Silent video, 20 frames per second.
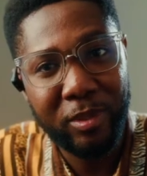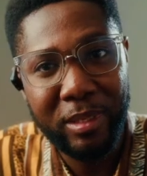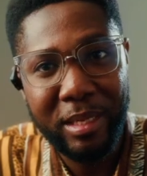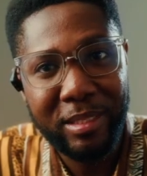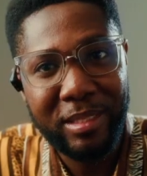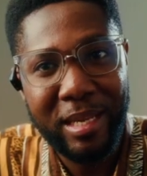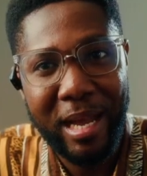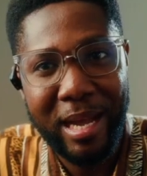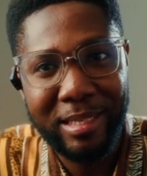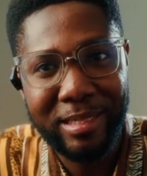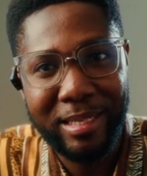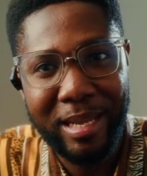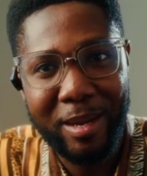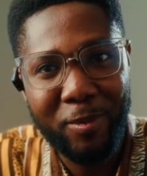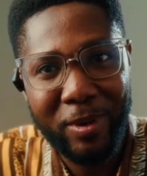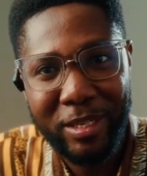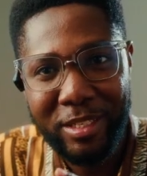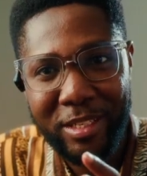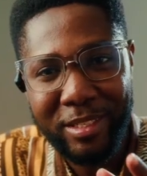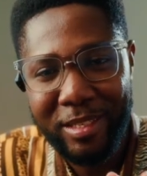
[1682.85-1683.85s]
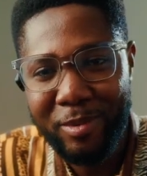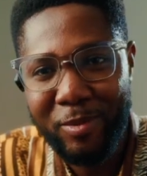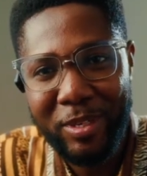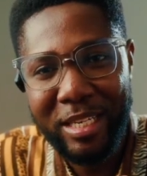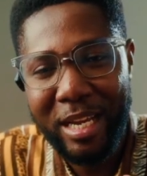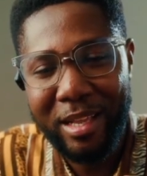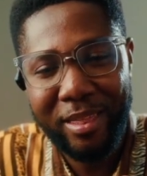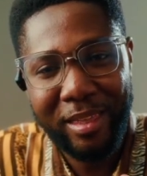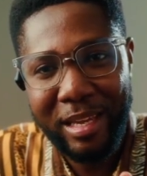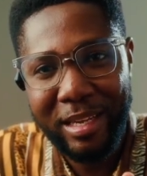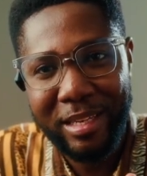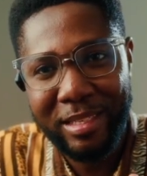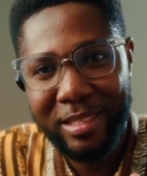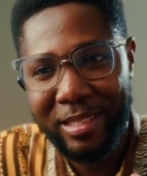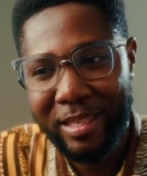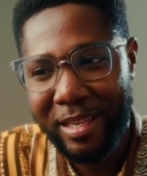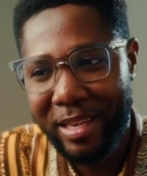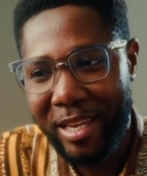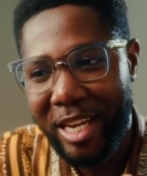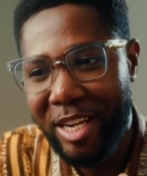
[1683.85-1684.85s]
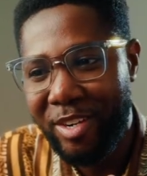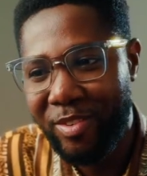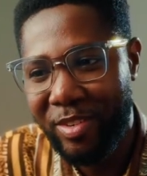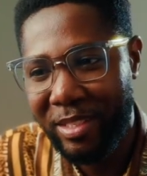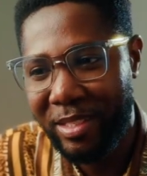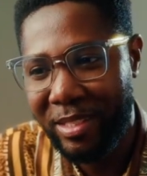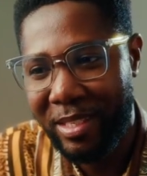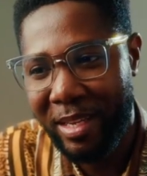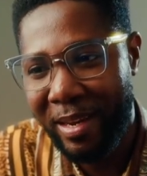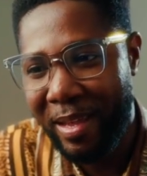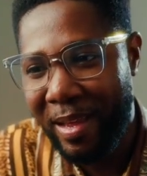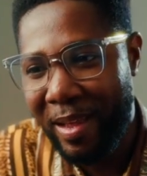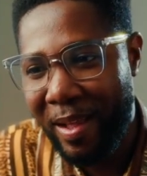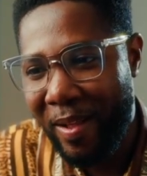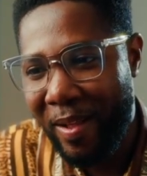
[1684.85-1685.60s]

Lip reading: to this actor, which I think is interesting.